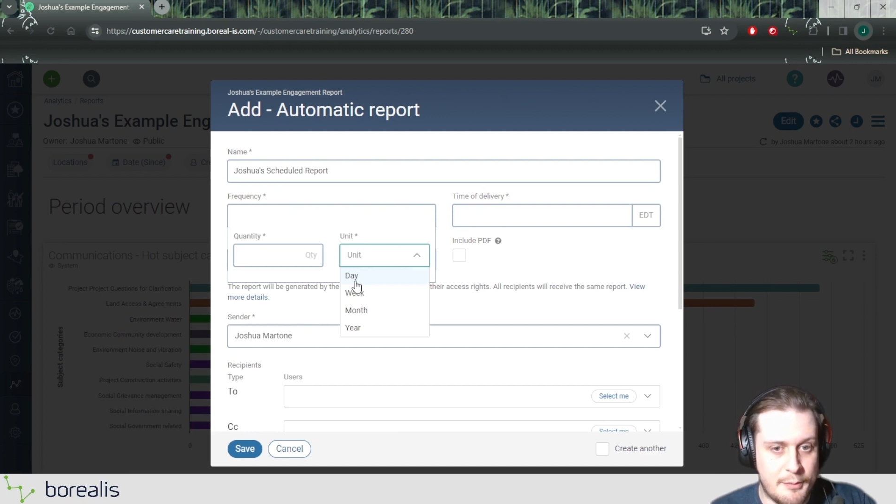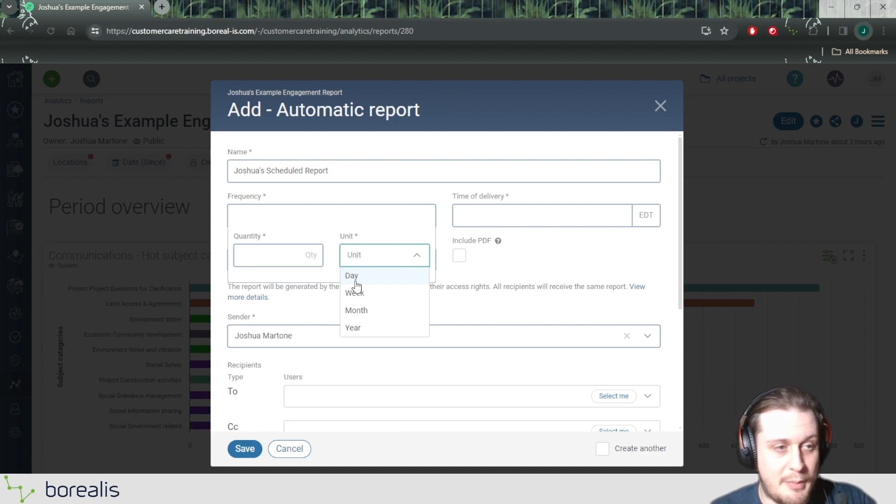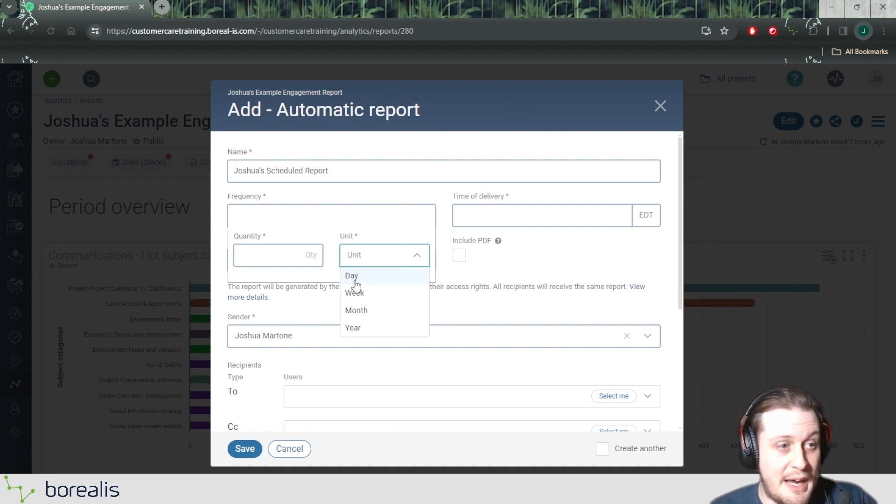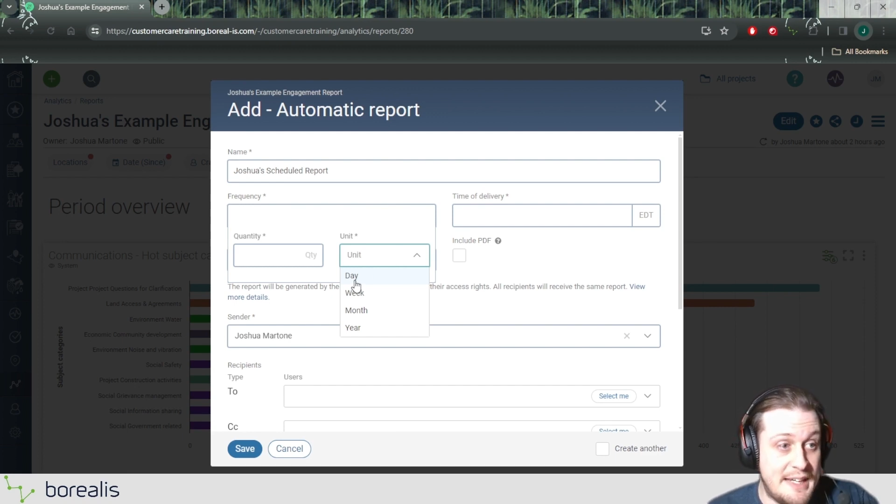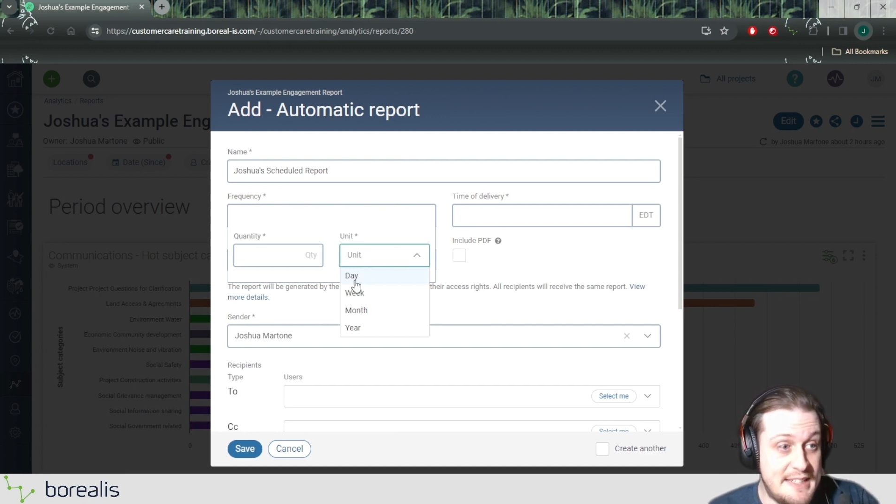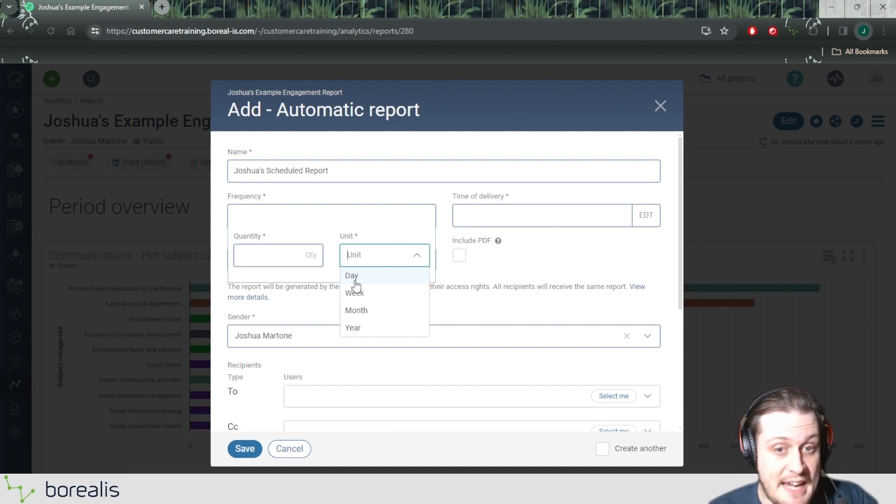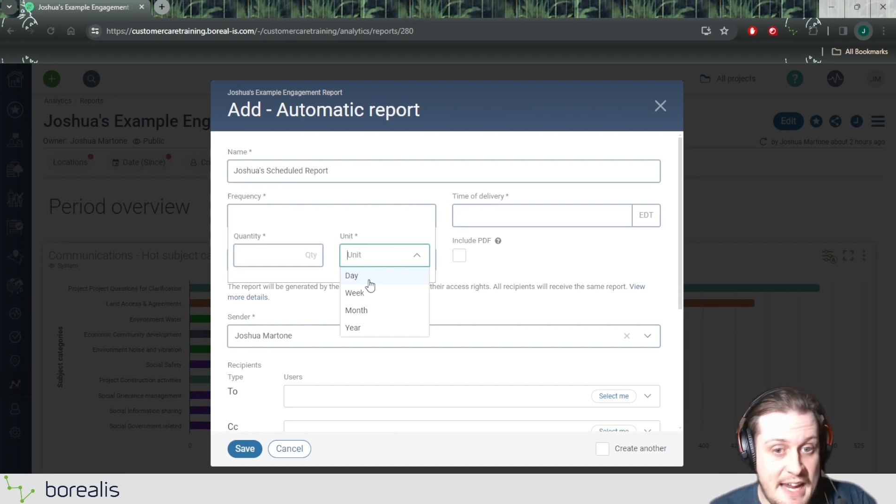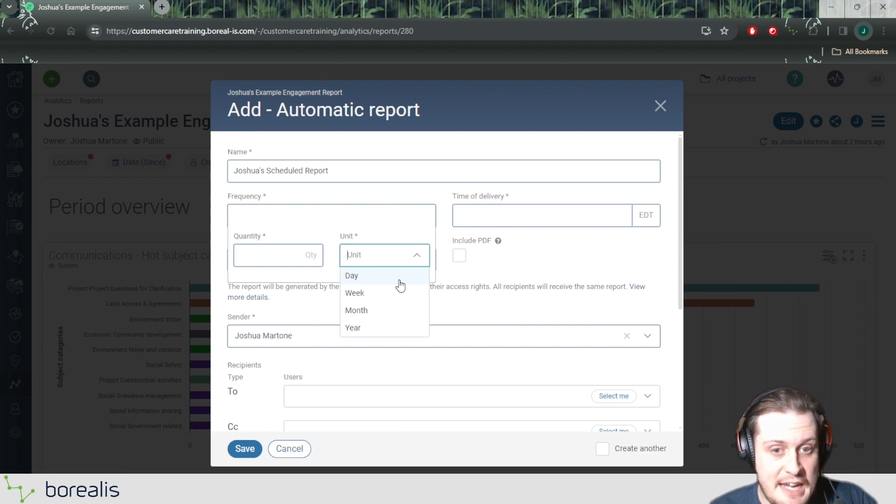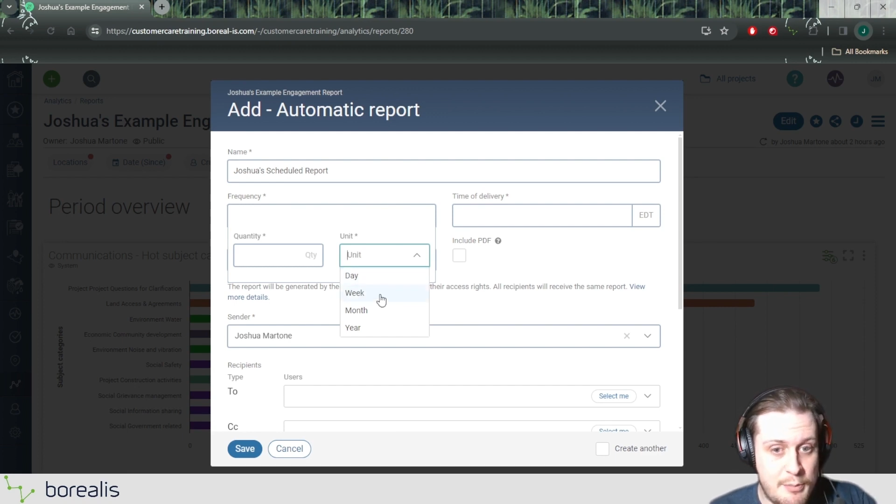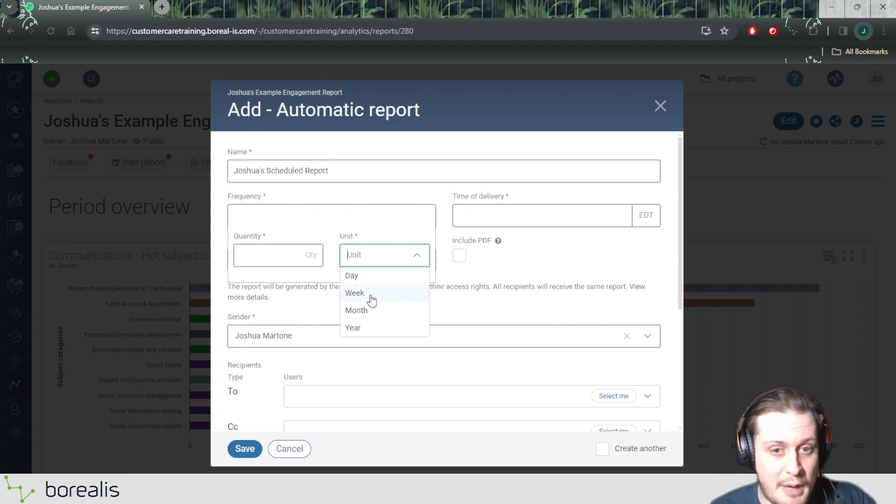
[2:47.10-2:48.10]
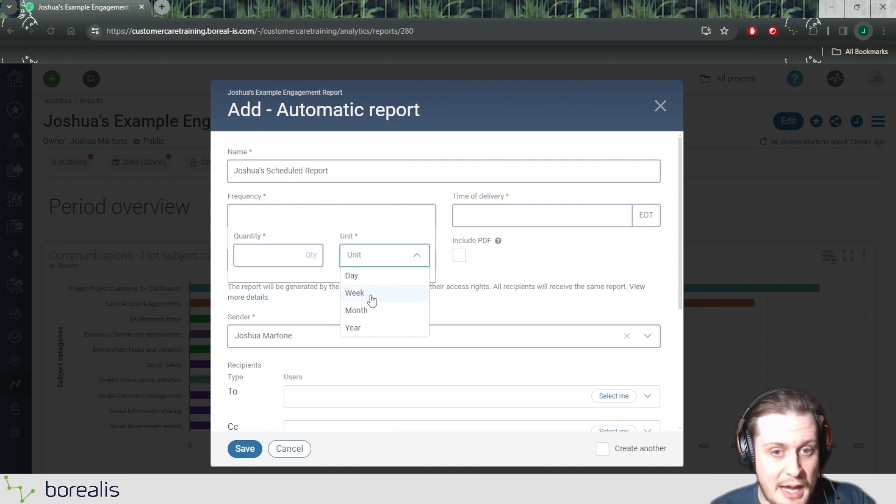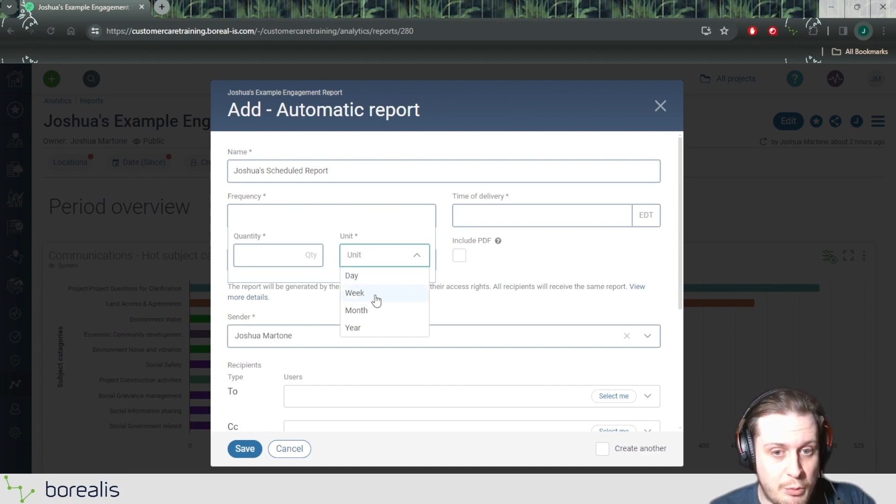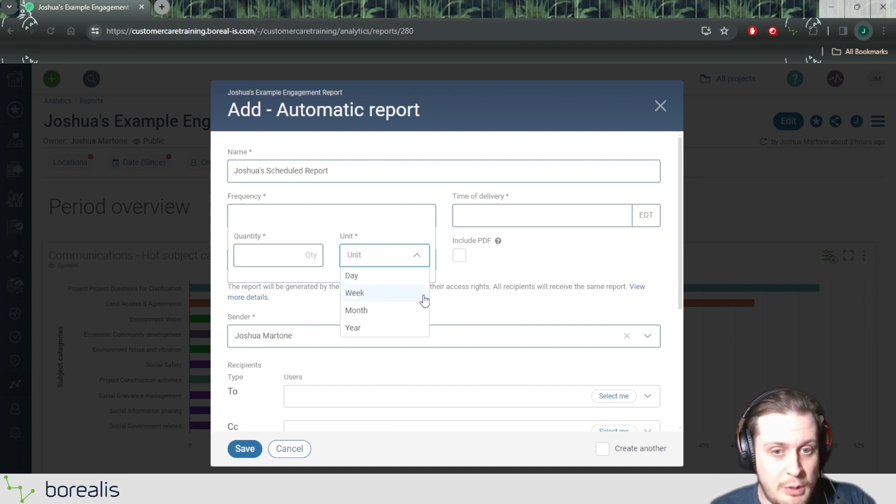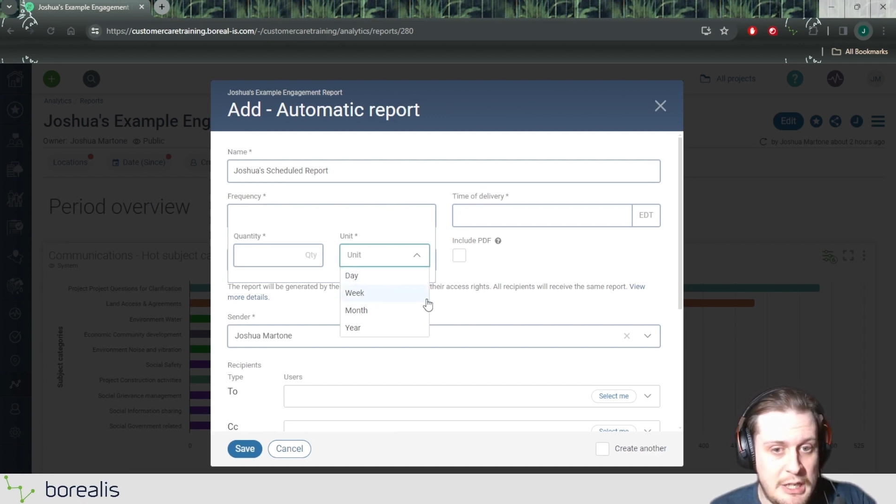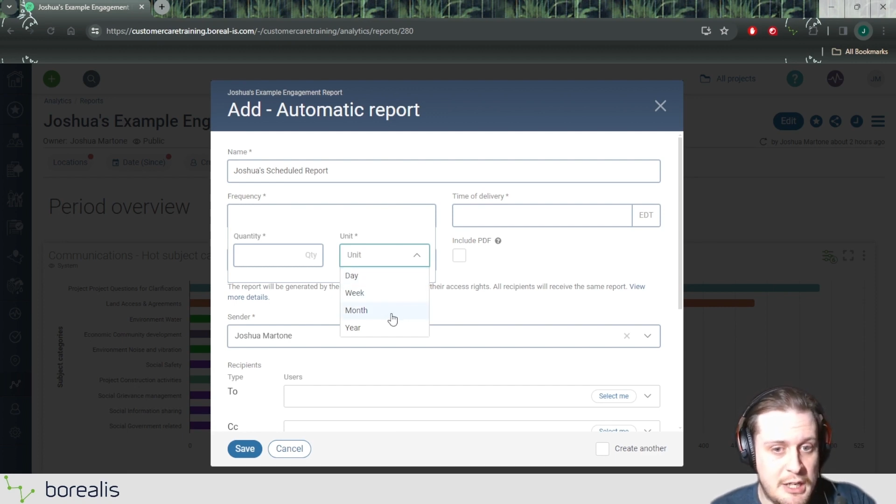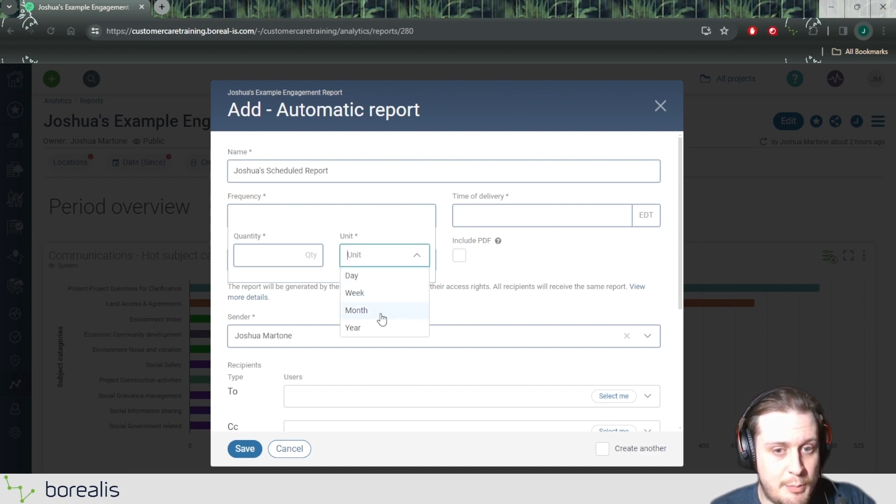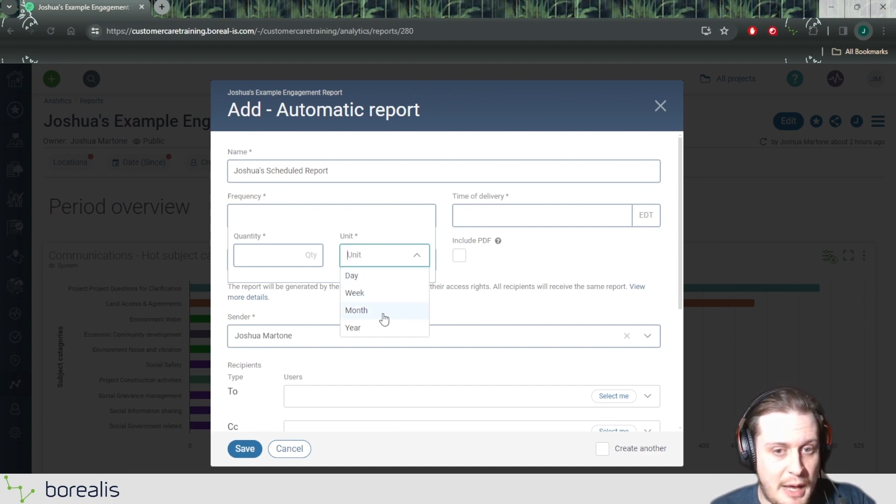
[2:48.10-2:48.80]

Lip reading: by day, by week,